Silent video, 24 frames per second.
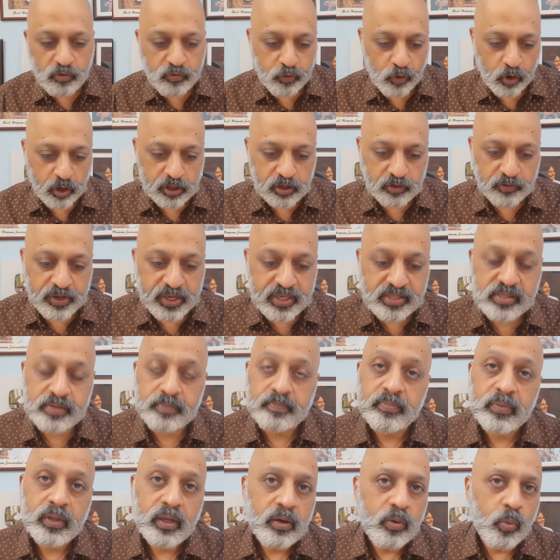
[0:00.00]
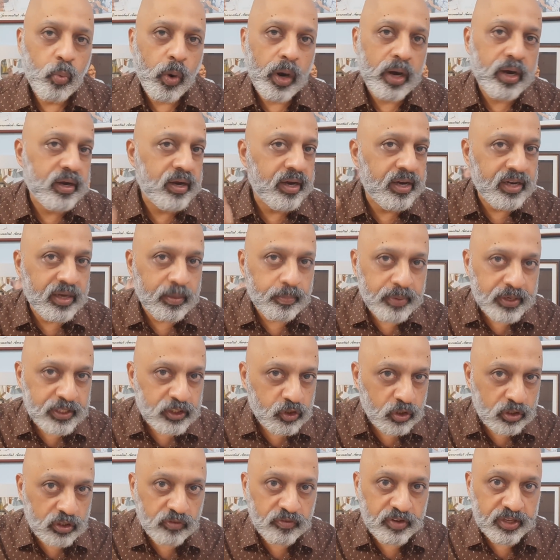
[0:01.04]
of waterways. One, it
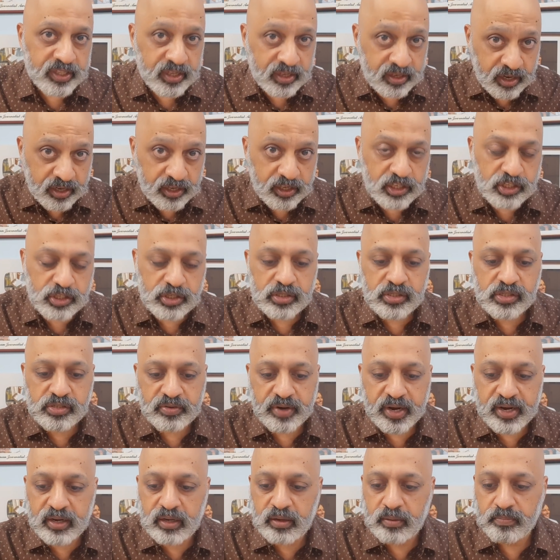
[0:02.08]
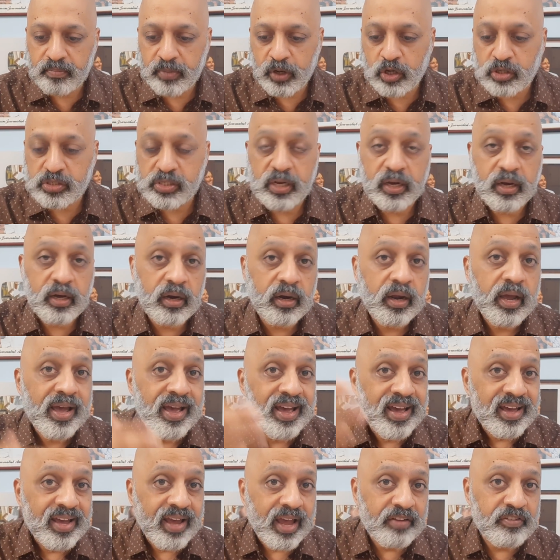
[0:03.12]
depends on the weather conditions, right? Because agar
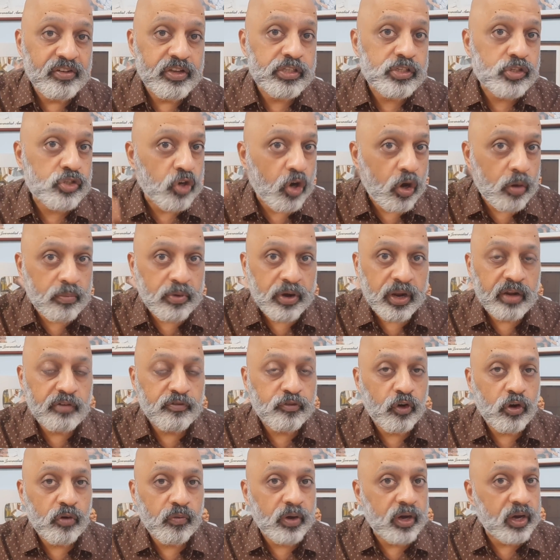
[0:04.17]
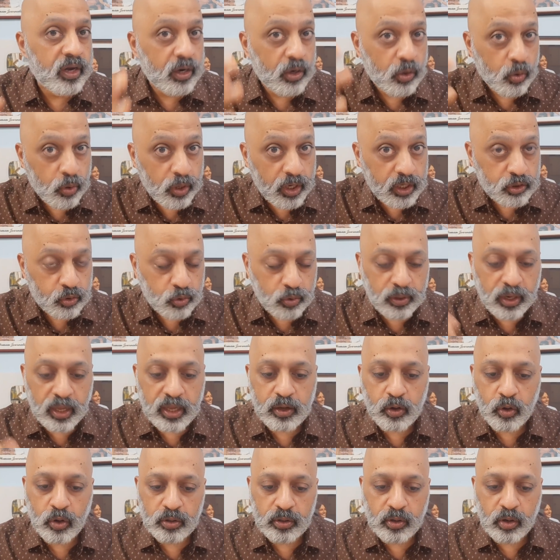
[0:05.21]
heavy storm, rainfall vagara hoga, to
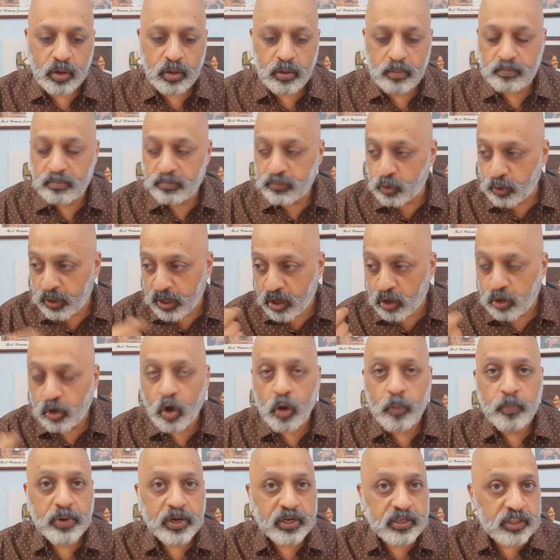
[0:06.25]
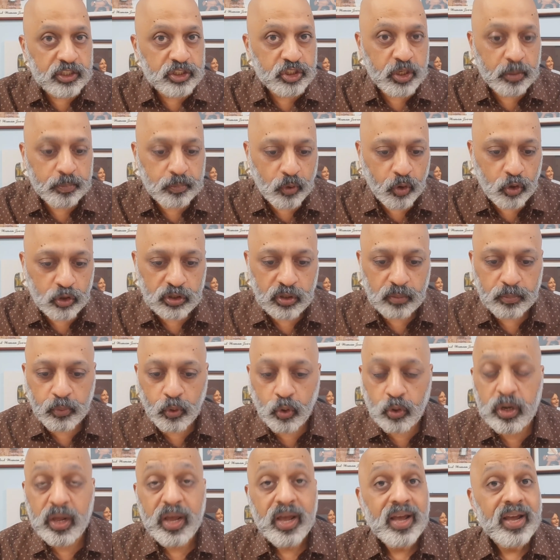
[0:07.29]
nahi, you cannot operate the ship or the
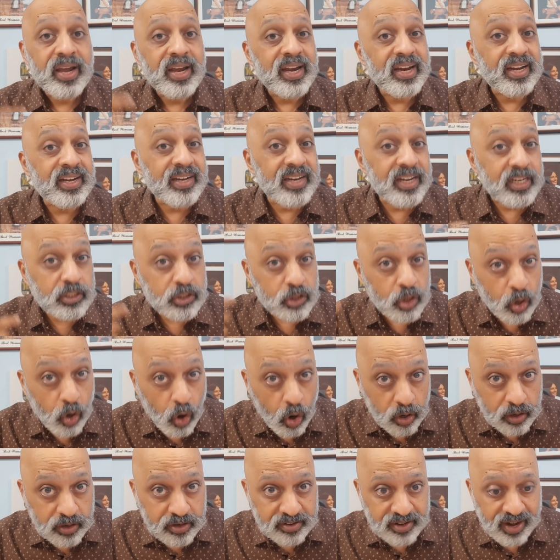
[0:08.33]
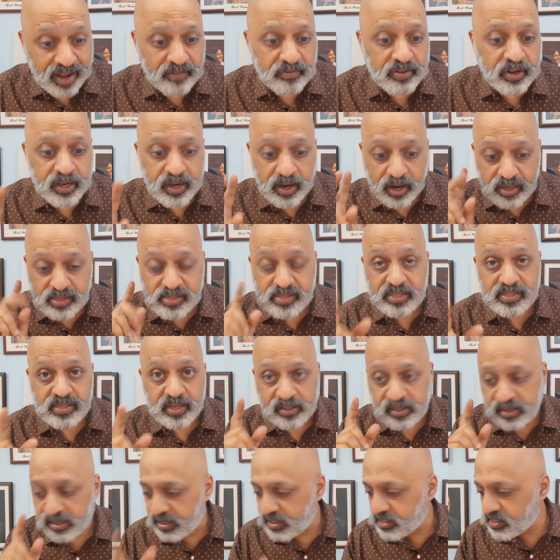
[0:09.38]
boat. It needs long traveling hours. These
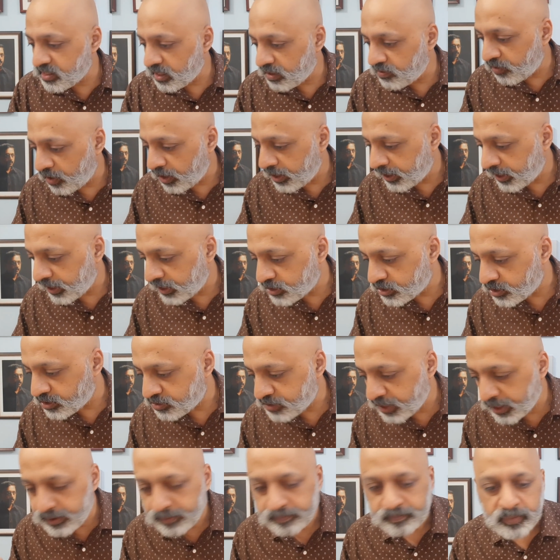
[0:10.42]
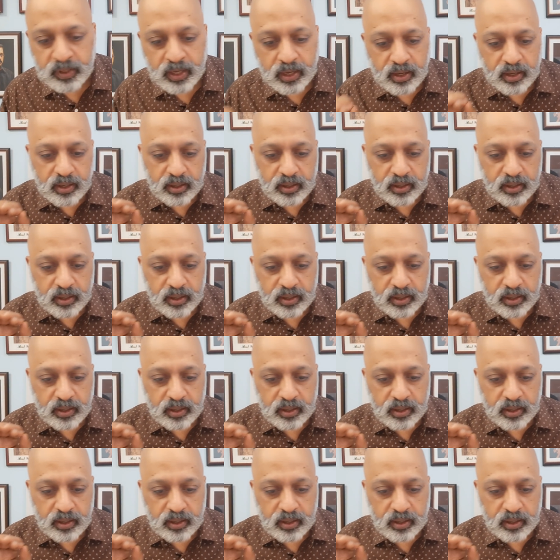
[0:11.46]
are the disadvantages, right?